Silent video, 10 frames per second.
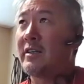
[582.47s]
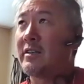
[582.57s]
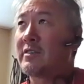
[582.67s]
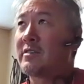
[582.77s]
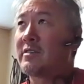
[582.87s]

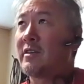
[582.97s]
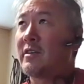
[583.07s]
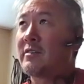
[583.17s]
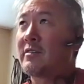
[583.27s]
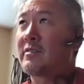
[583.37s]
it's
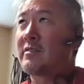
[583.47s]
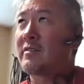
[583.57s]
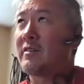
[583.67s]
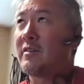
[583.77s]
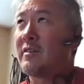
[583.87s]

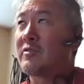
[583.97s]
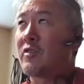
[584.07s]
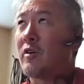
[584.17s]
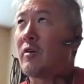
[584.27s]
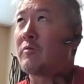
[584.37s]

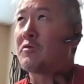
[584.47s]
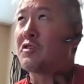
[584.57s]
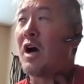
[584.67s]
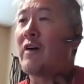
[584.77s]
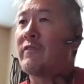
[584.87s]
all
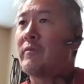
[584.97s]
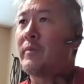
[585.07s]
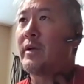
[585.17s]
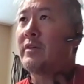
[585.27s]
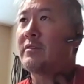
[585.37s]
Java
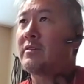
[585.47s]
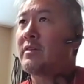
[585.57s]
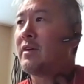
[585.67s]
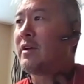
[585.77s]
based.